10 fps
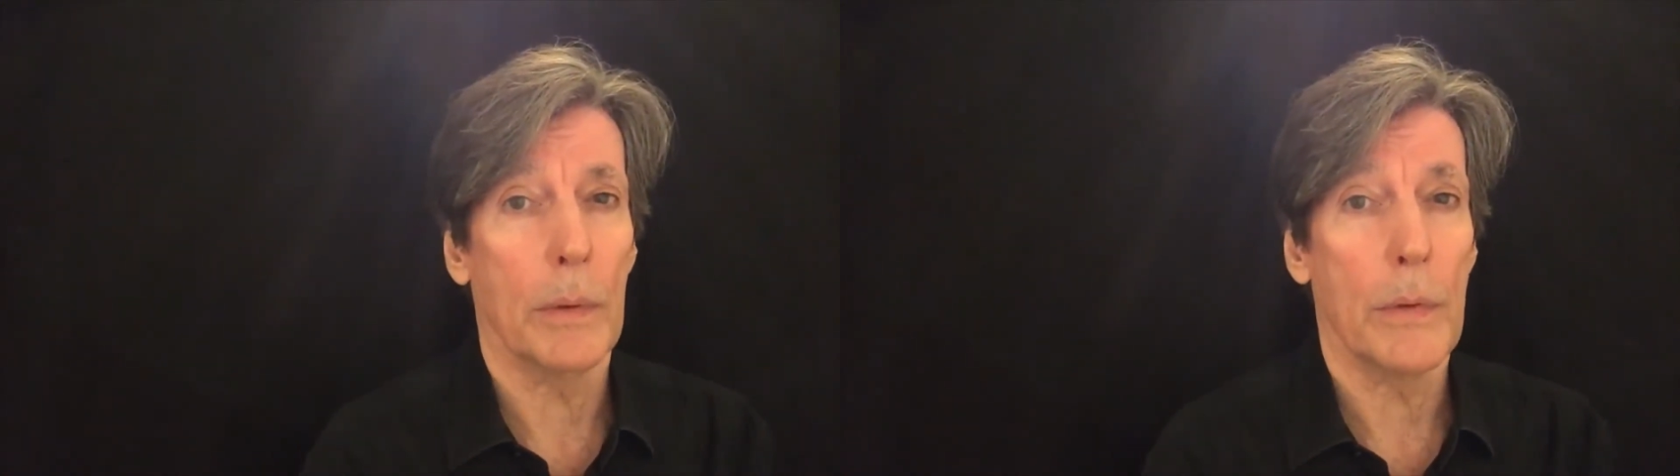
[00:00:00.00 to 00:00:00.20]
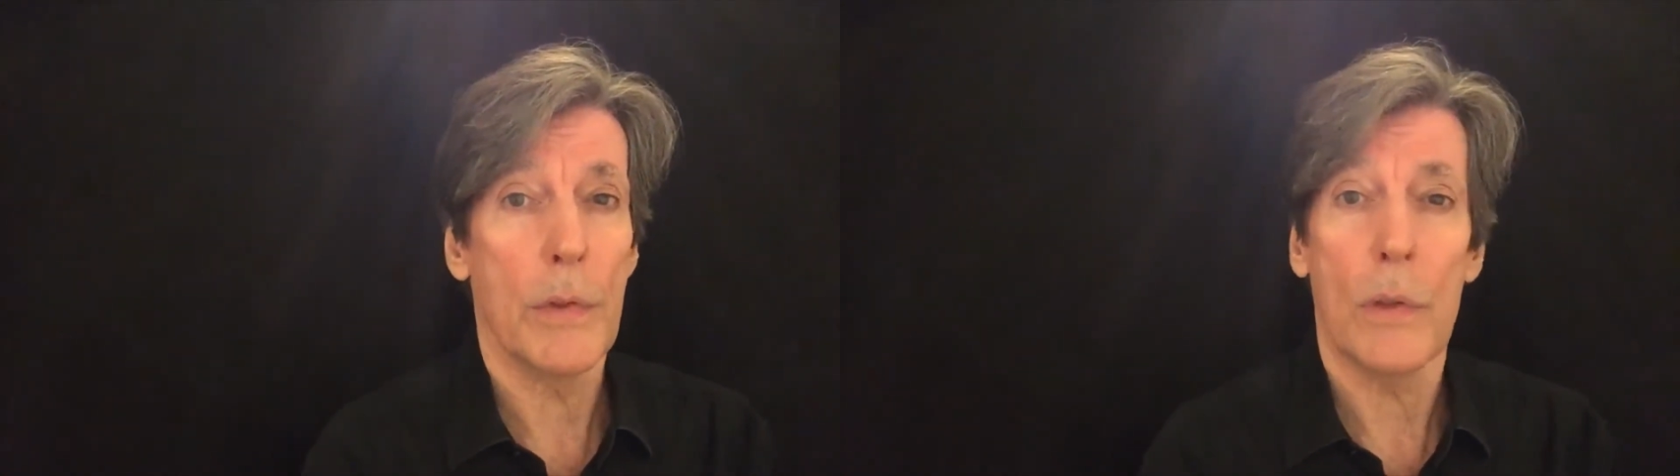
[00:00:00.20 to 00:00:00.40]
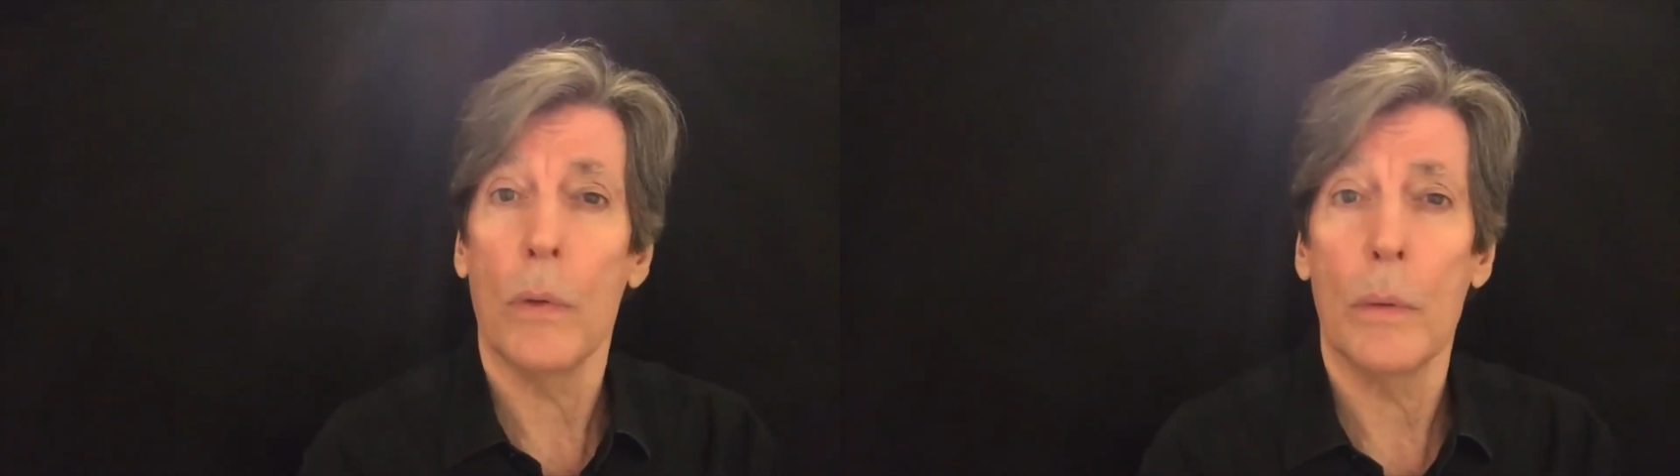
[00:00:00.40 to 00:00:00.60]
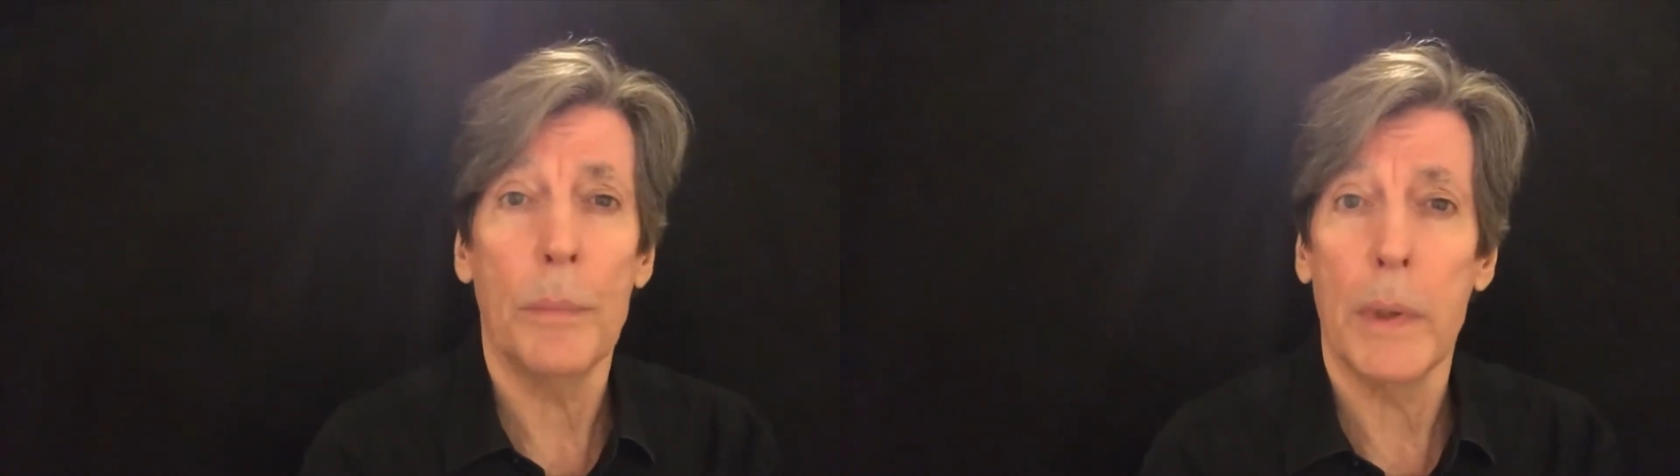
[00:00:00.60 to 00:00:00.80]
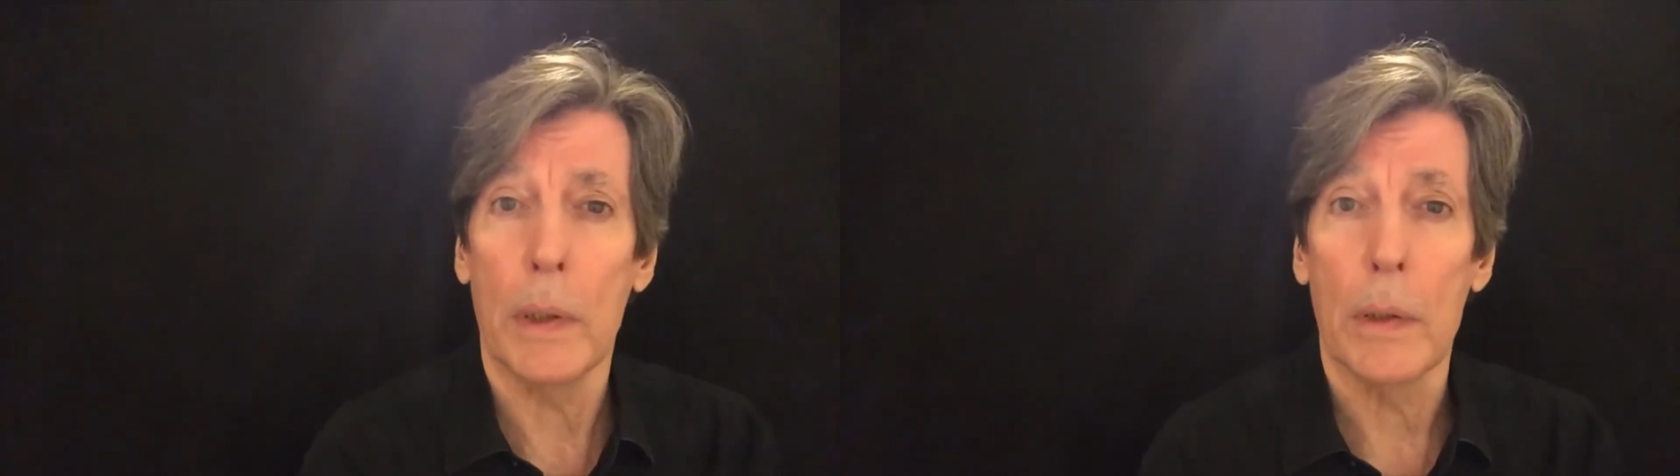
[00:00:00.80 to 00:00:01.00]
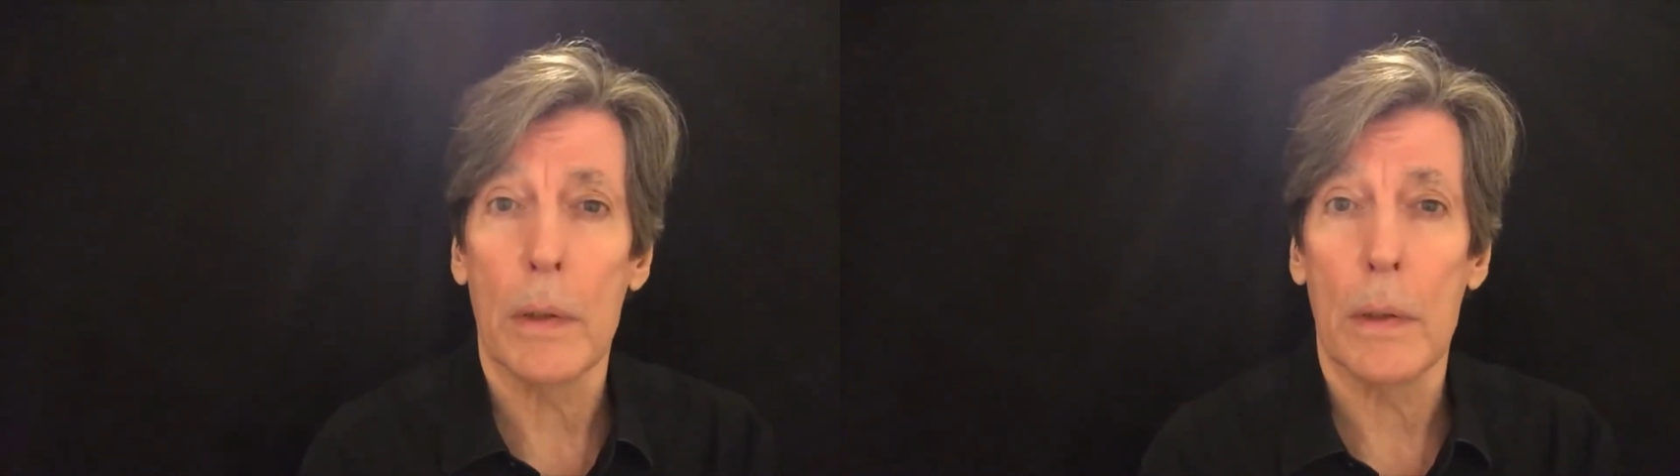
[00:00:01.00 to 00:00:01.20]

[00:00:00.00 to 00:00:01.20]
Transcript: is so complete,